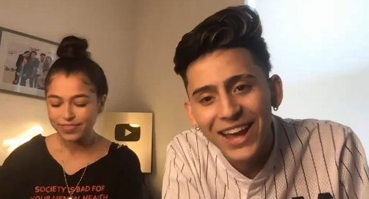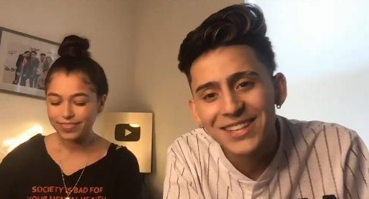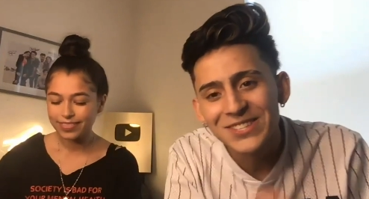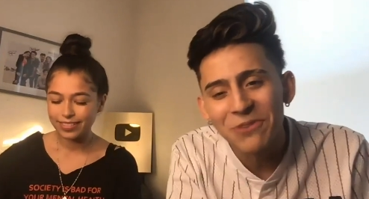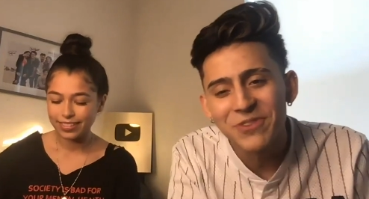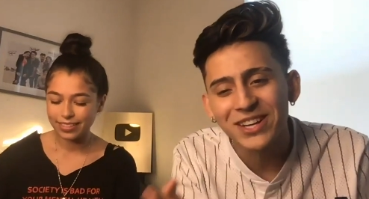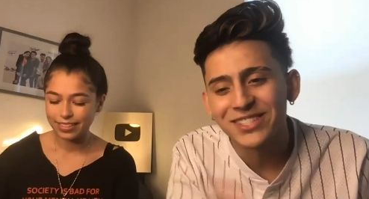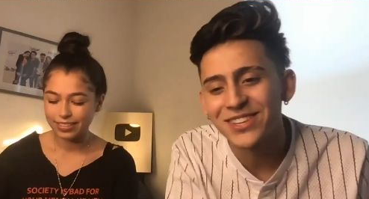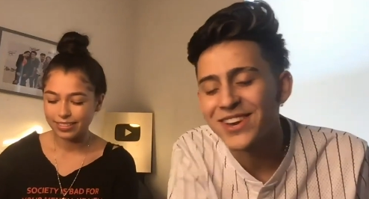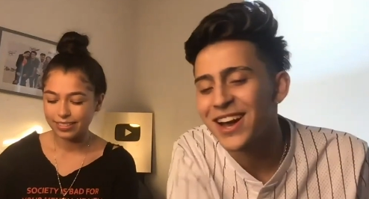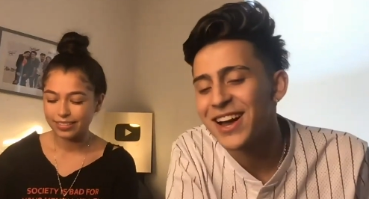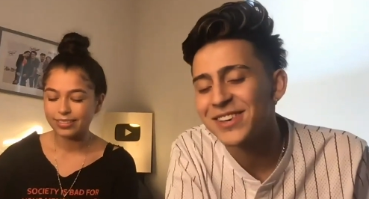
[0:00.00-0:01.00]
Speaker 1: it's all because of
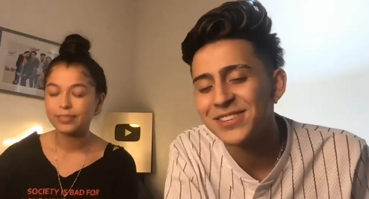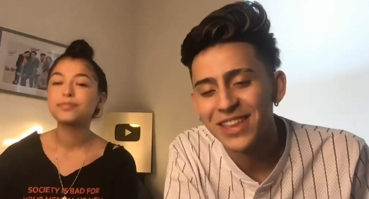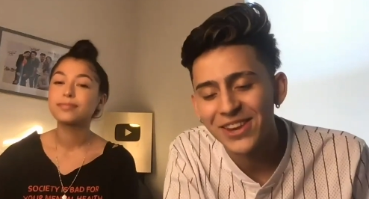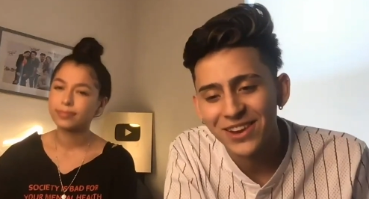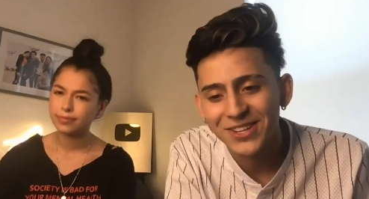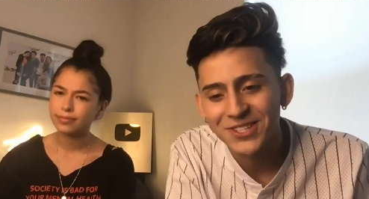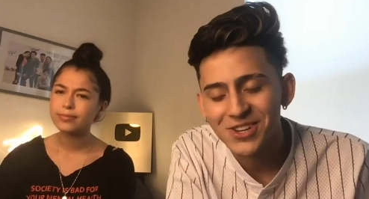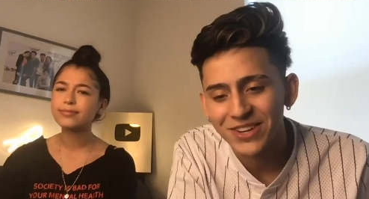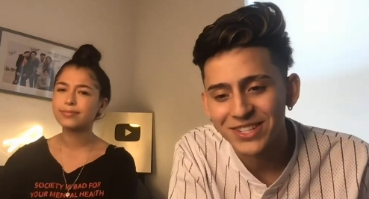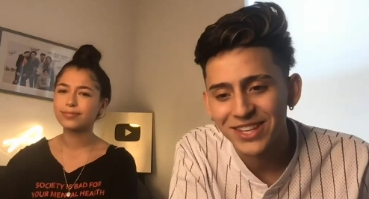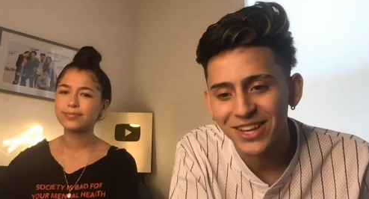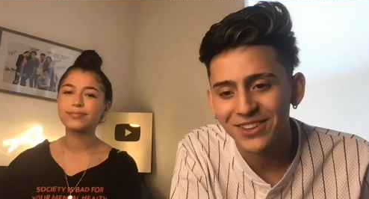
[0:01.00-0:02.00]
you guys. So thank you guys so
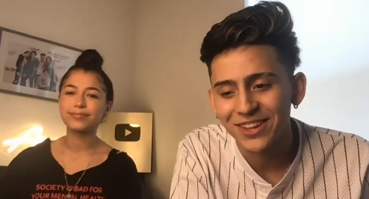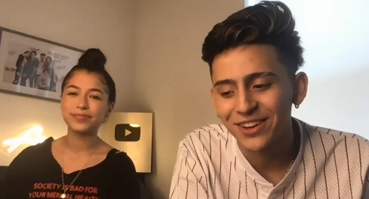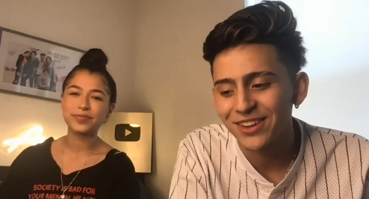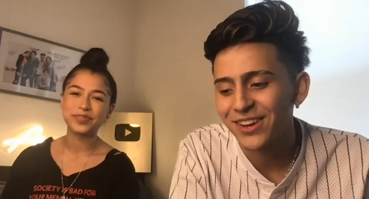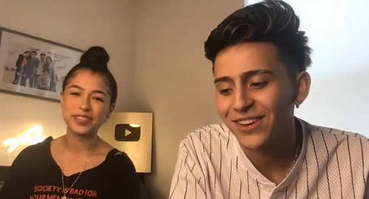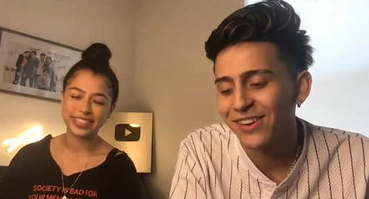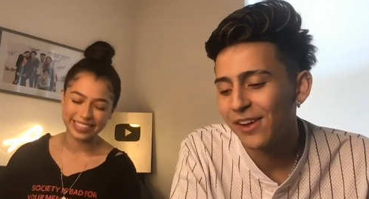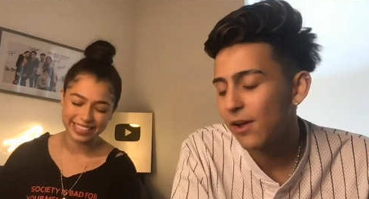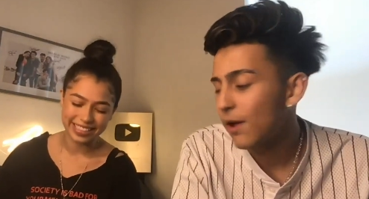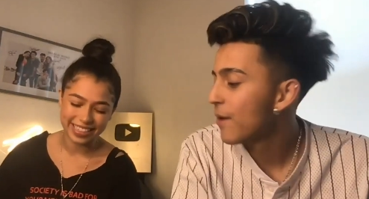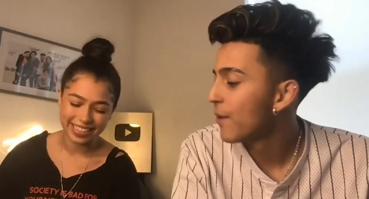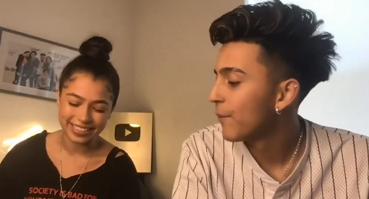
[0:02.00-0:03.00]
much. Thank you, thank you, thank you.
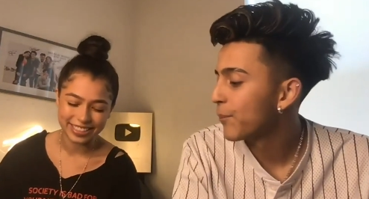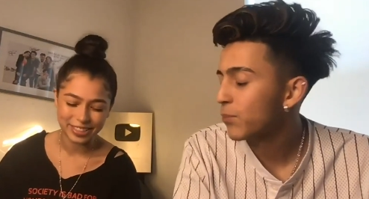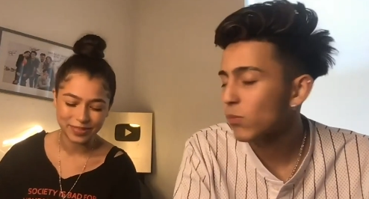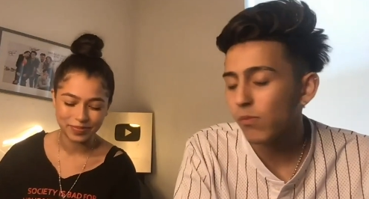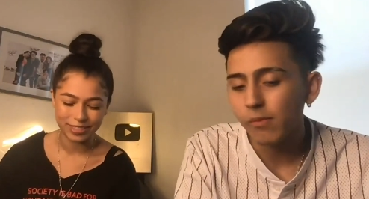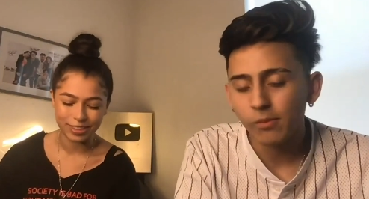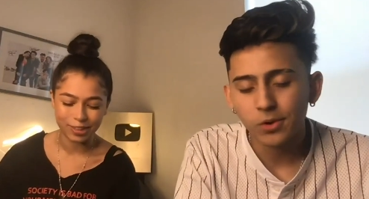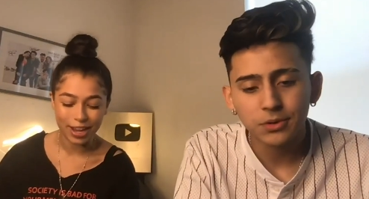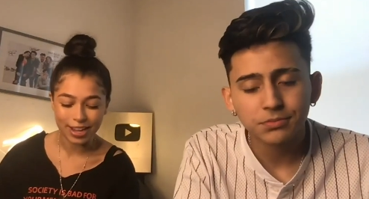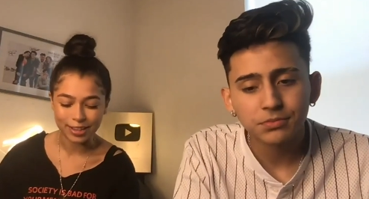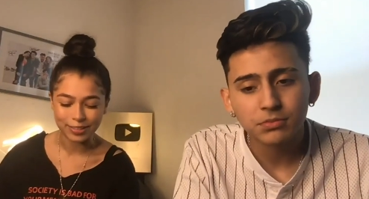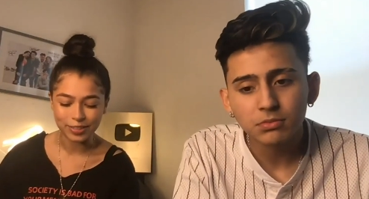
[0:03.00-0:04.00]
Speaker 2: Yes.
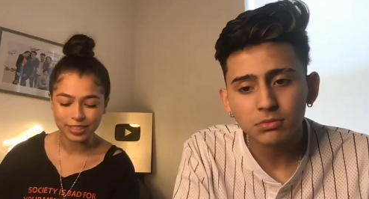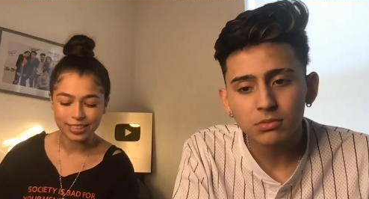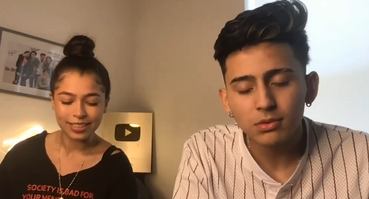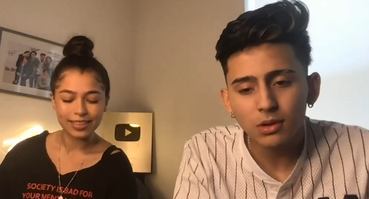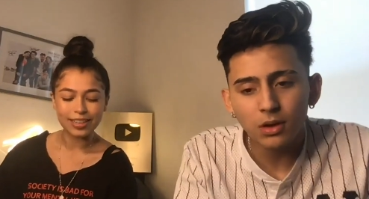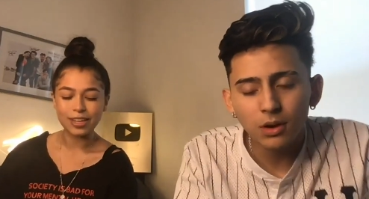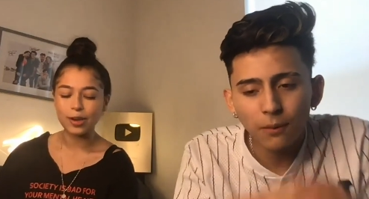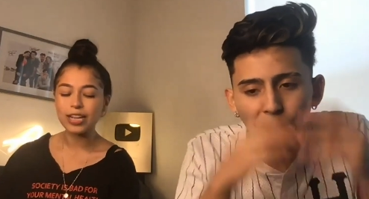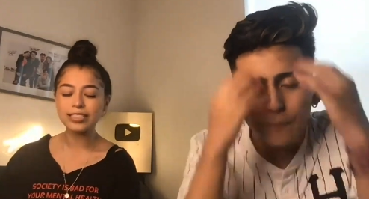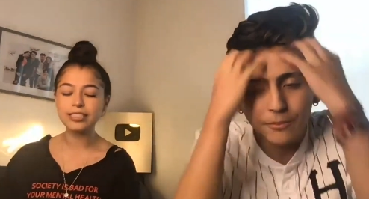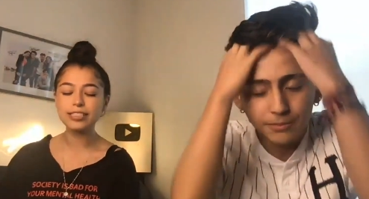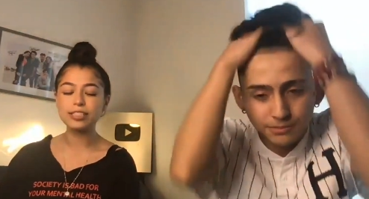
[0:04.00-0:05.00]
Okay.
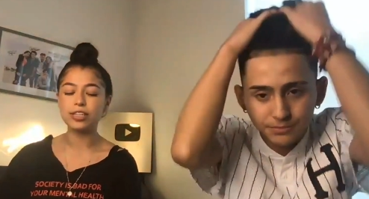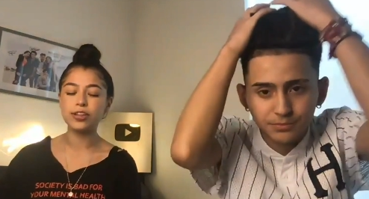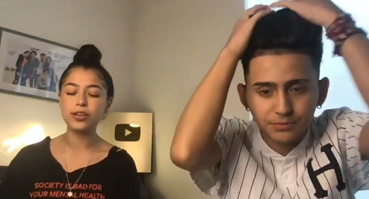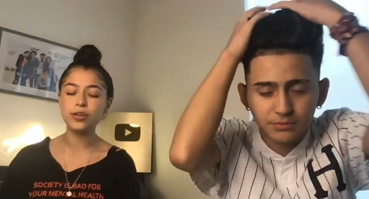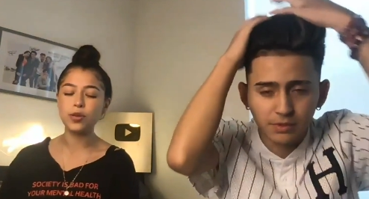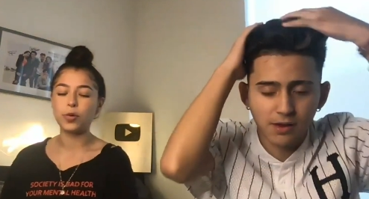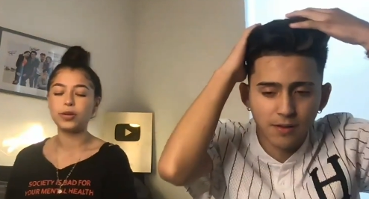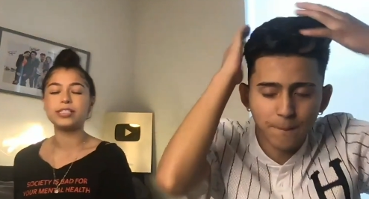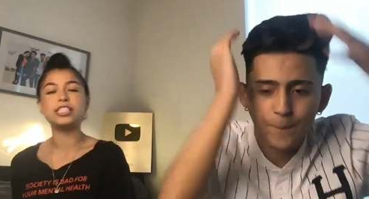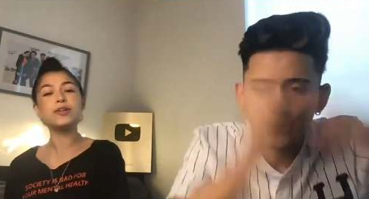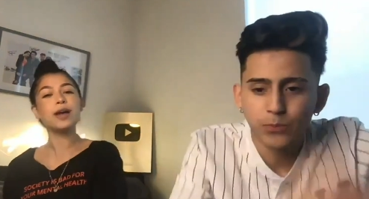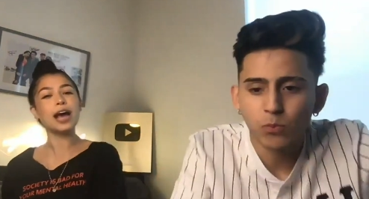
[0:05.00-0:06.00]
Question two
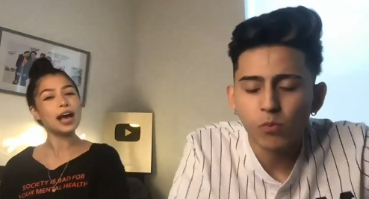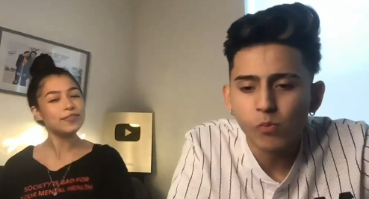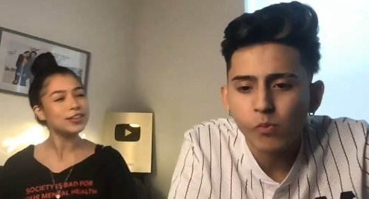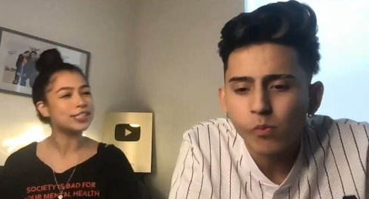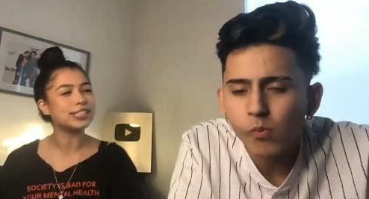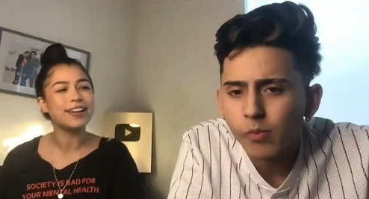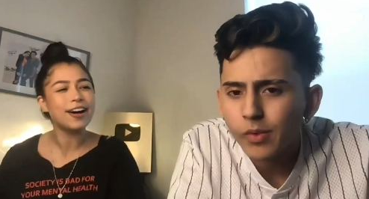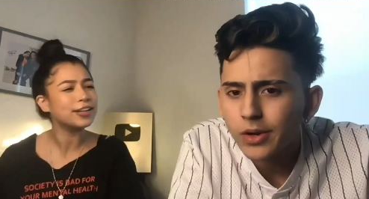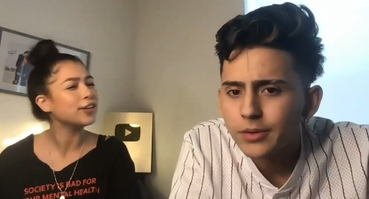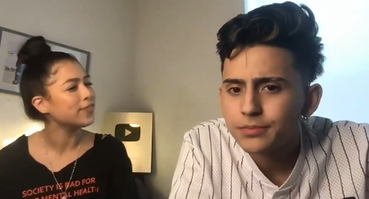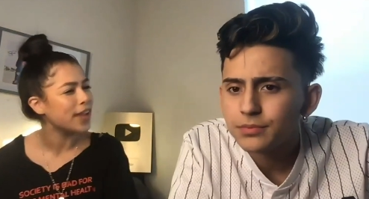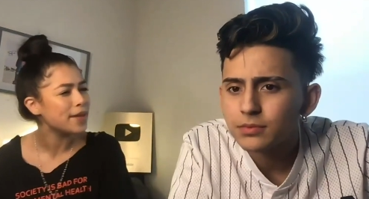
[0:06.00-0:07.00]
Do you ever stalk
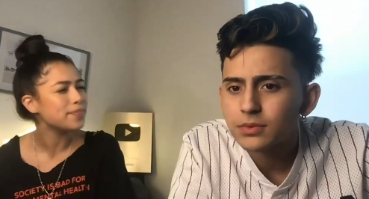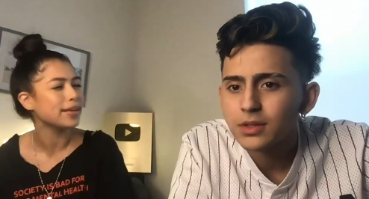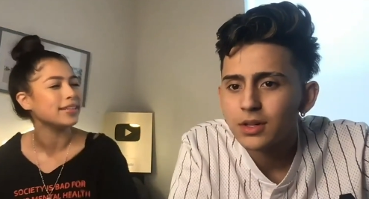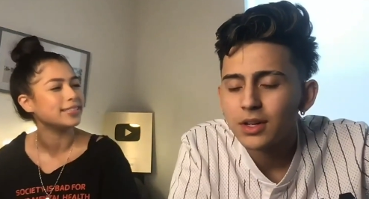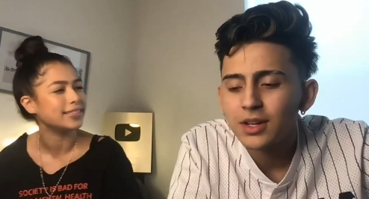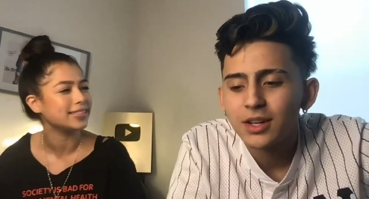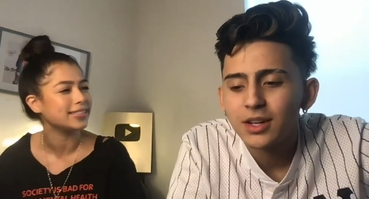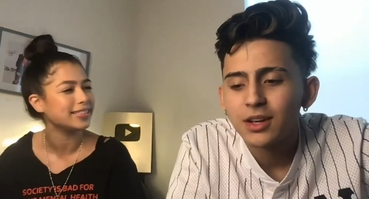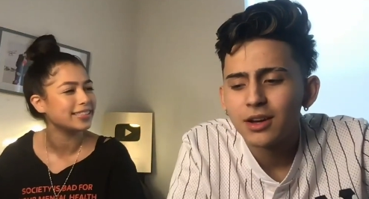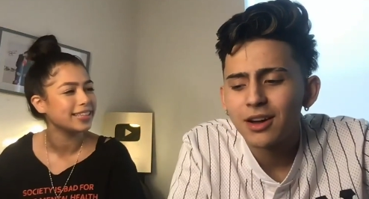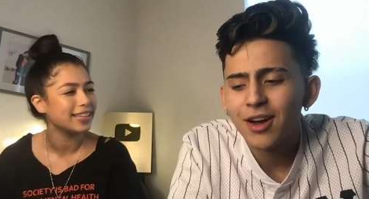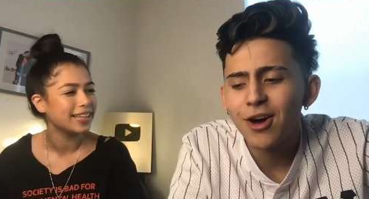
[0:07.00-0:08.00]
your fan
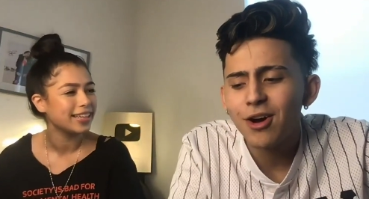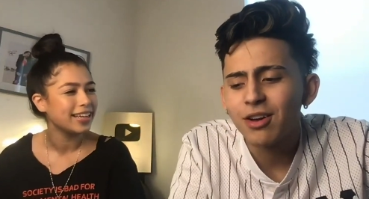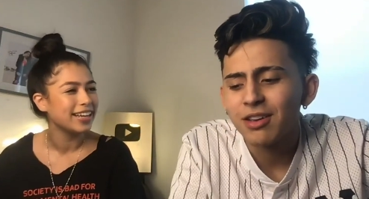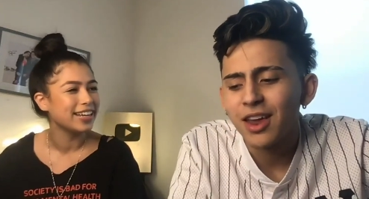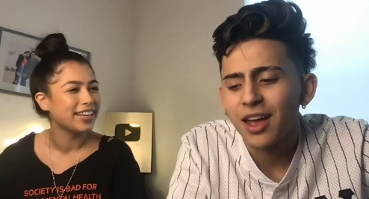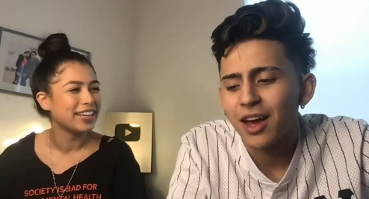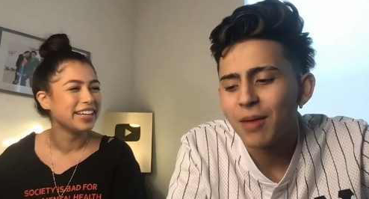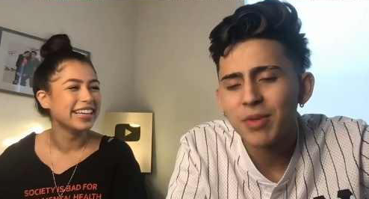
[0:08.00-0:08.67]
pages?
Speaker 1: Oh yeah, I'm